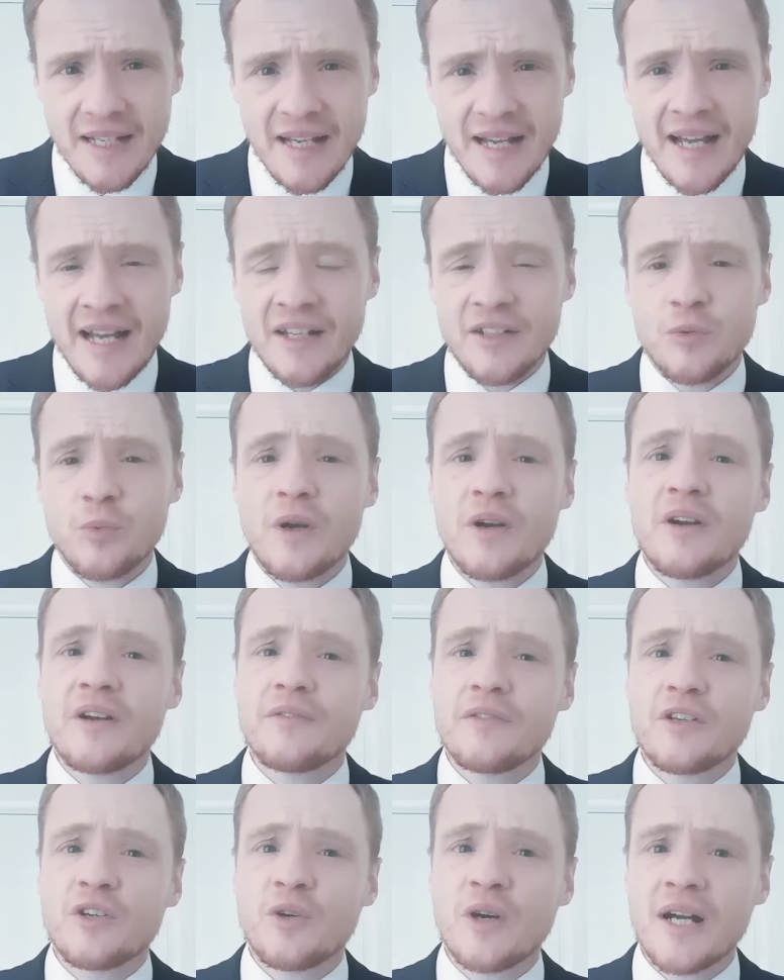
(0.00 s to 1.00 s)
And
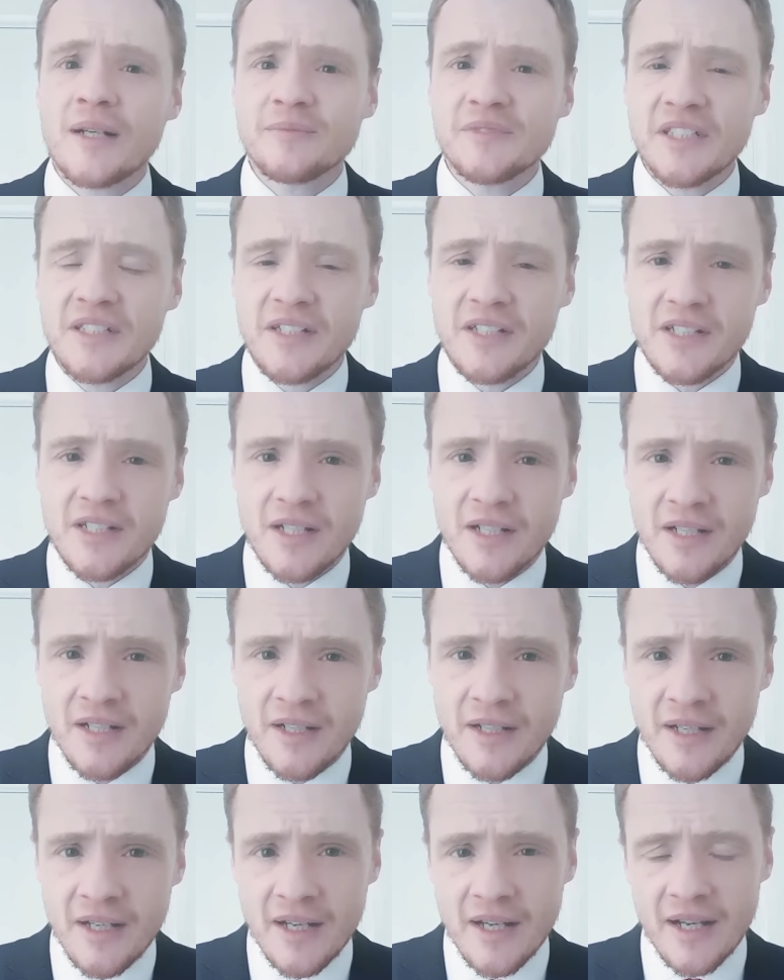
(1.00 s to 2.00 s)
wherever crime did
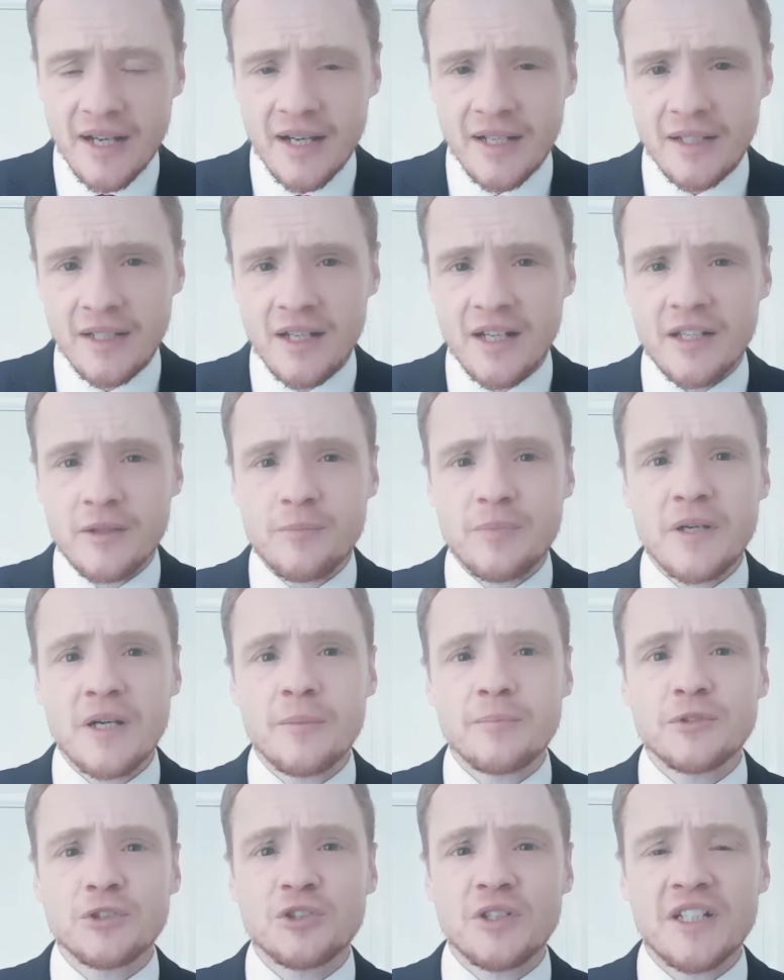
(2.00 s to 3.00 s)
occur, I'd like the
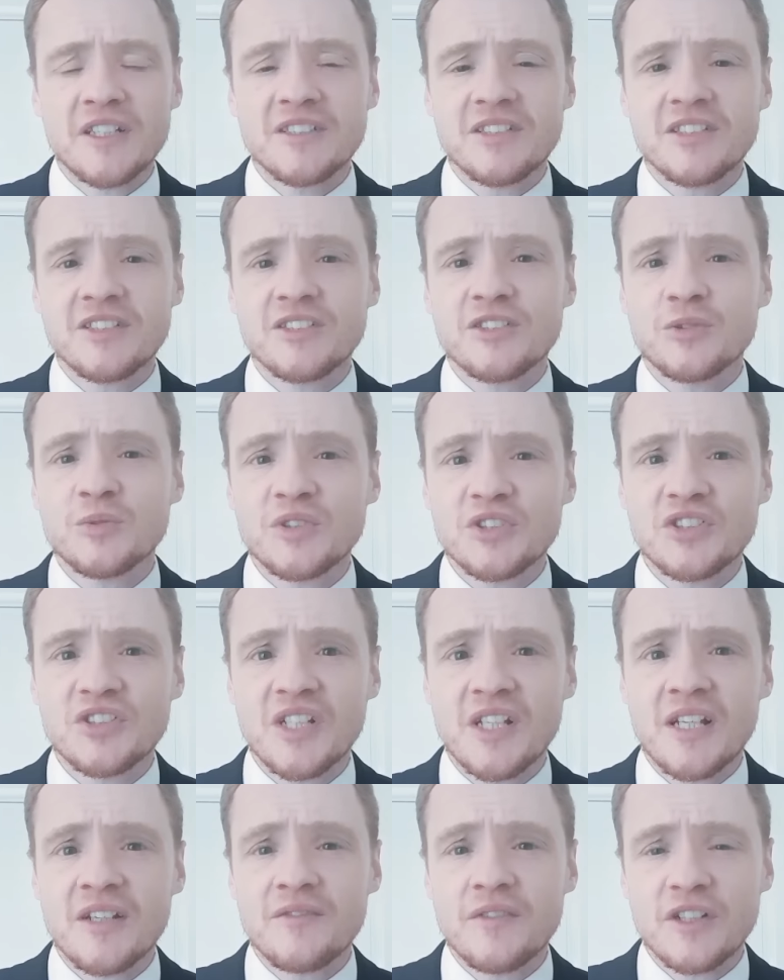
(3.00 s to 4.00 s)
perpetrators to
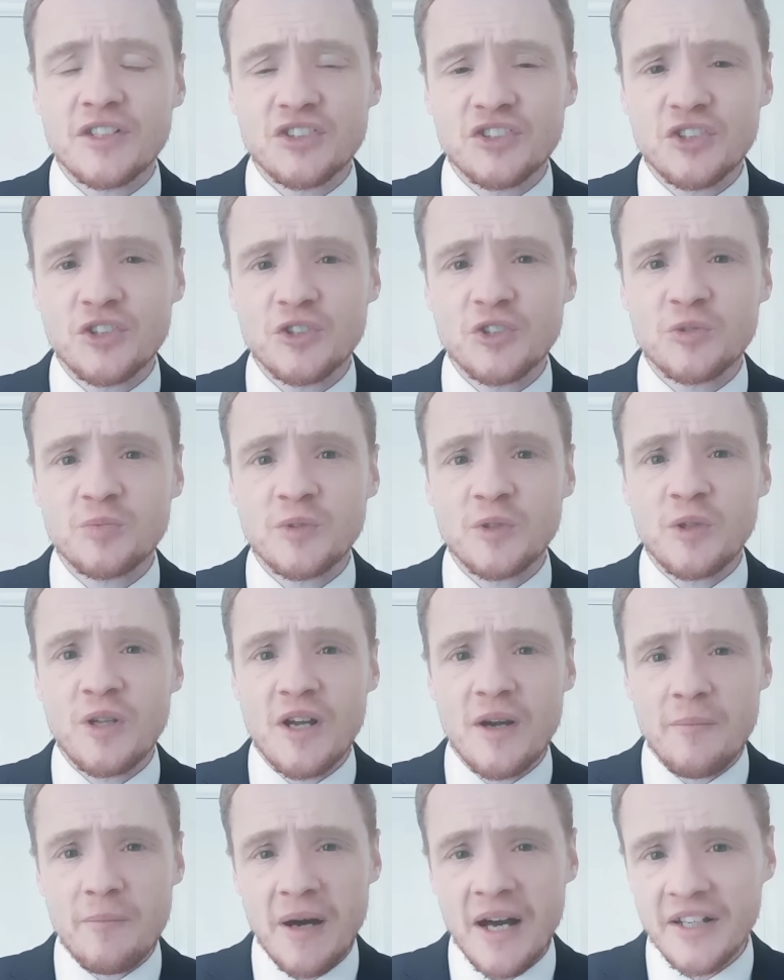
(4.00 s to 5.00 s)
receive a suitable
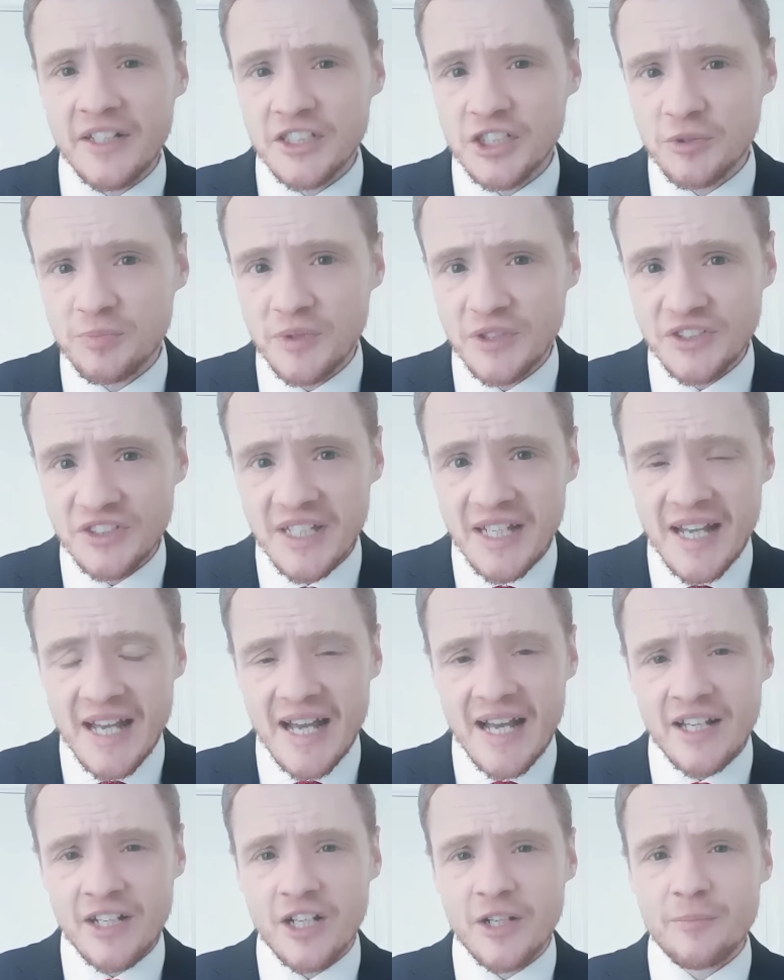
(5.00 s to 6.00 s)
punishment.
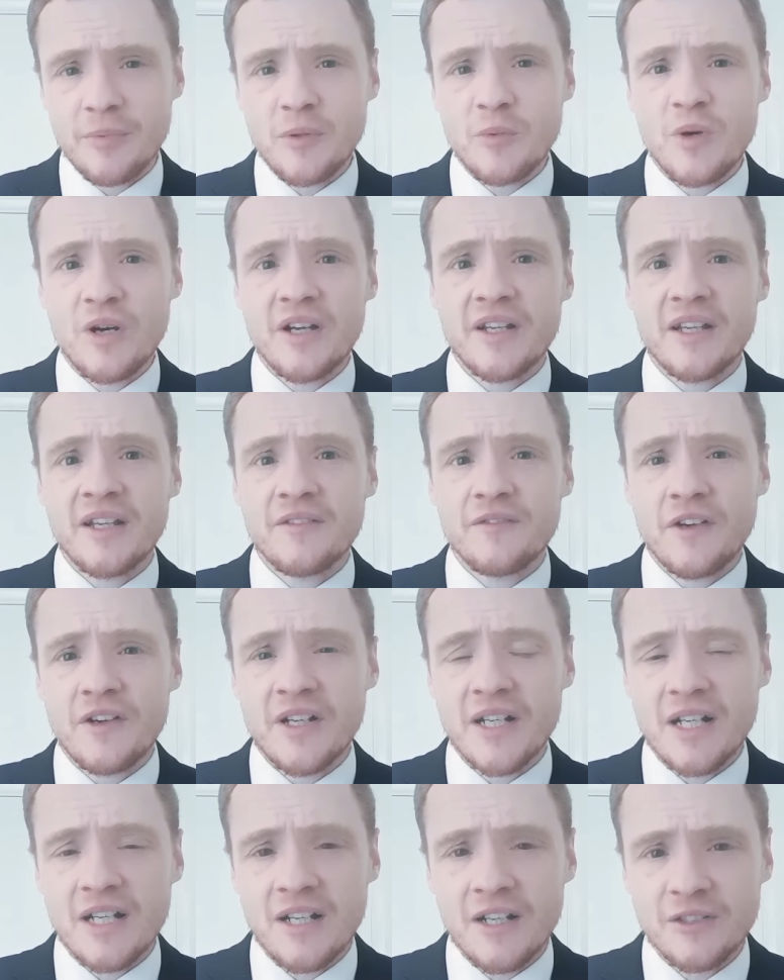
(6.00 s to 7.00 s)
And I'd be working
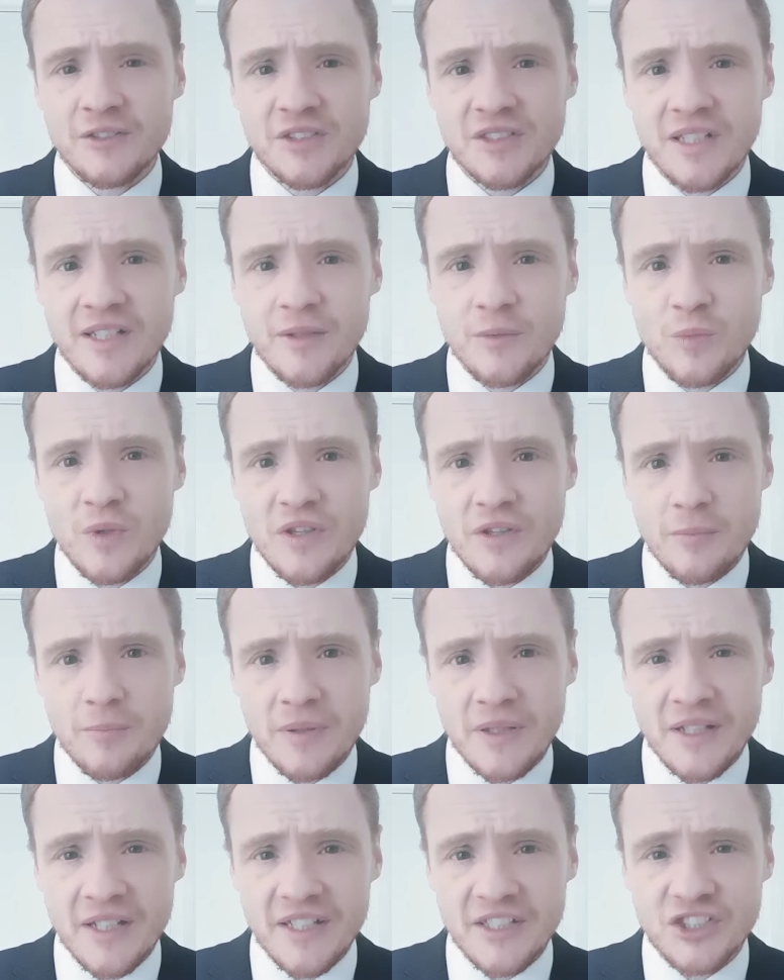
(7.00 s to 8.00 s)
very closely with the
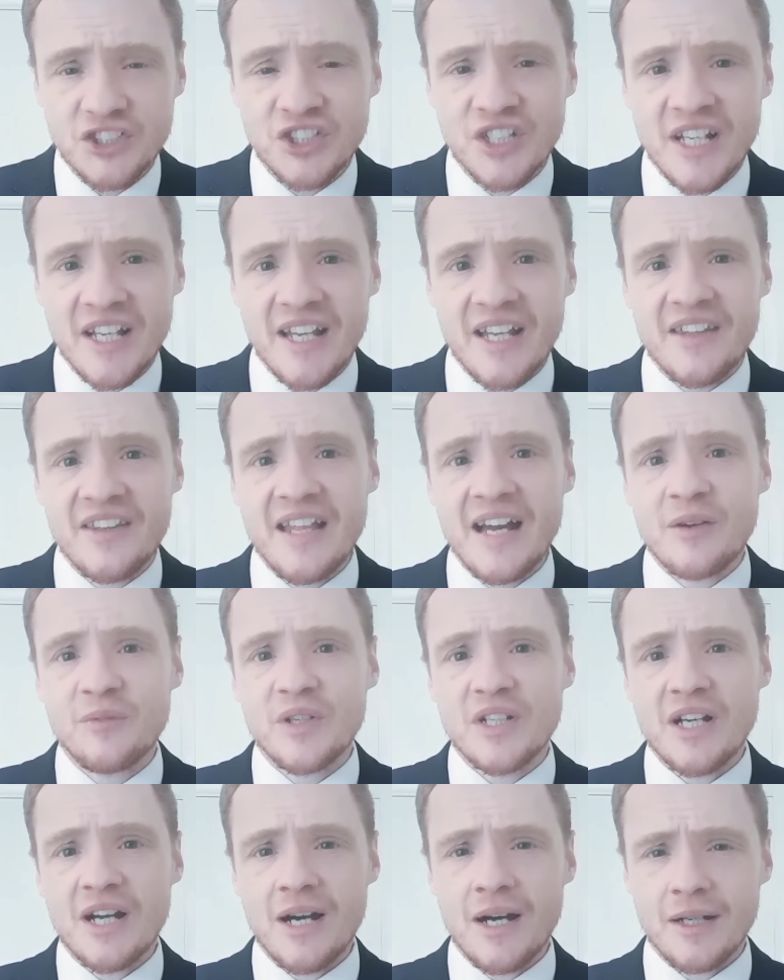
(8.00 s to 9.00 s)
police in that
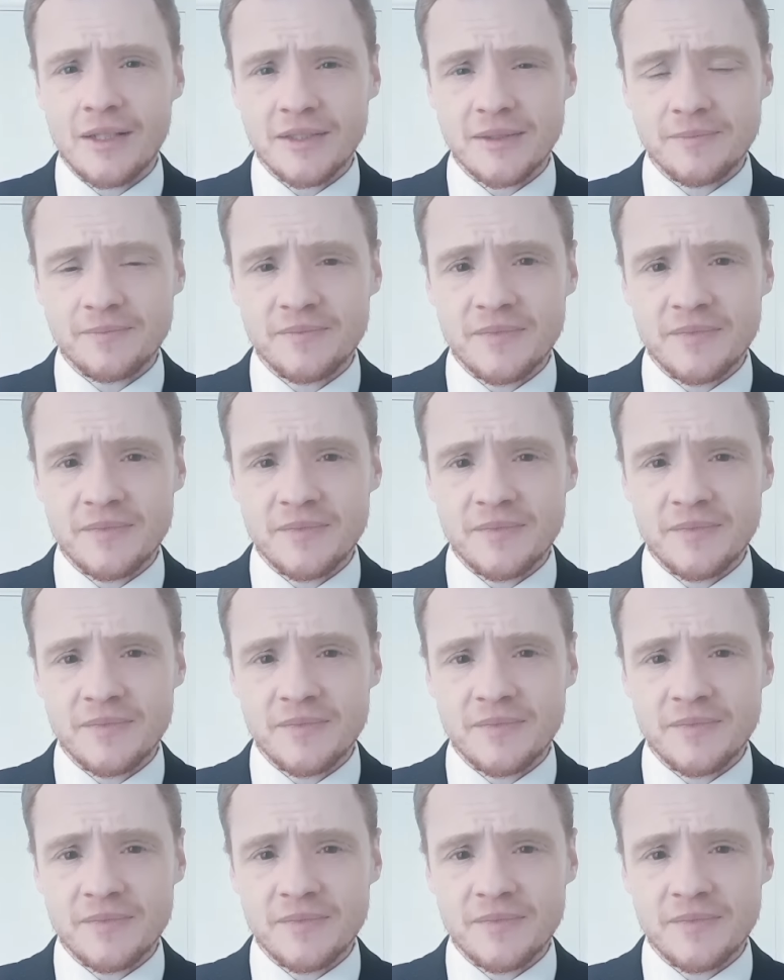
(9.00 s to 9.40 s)
regard.